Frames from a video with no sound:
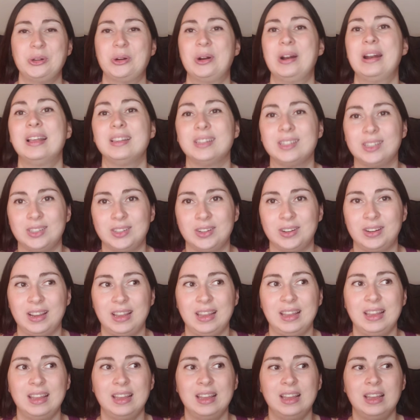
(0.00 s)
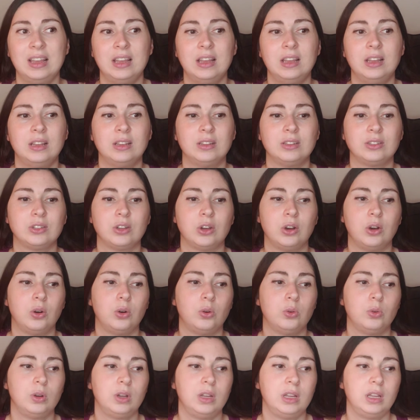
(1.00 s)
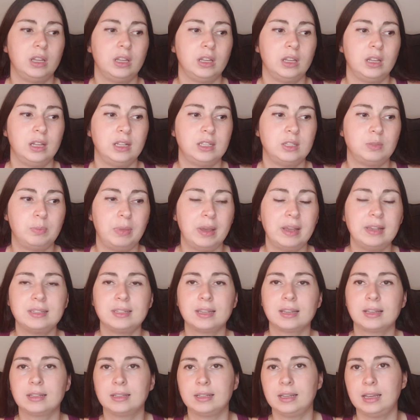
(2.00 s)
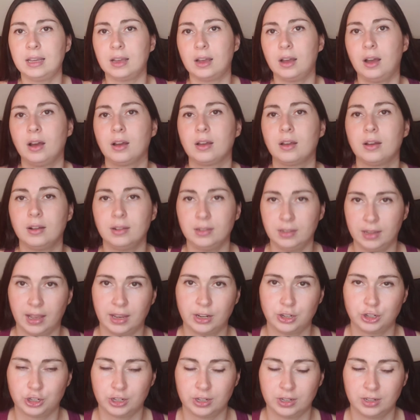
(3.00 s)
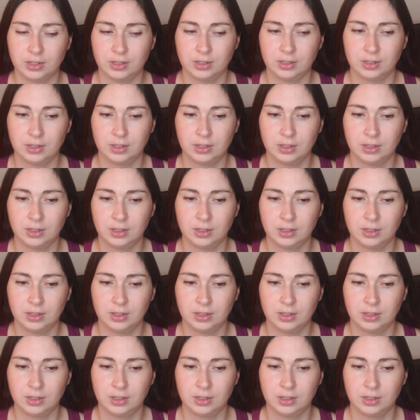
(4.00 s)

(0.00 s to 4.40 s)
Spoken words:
aren't necessary. So it's basically a collection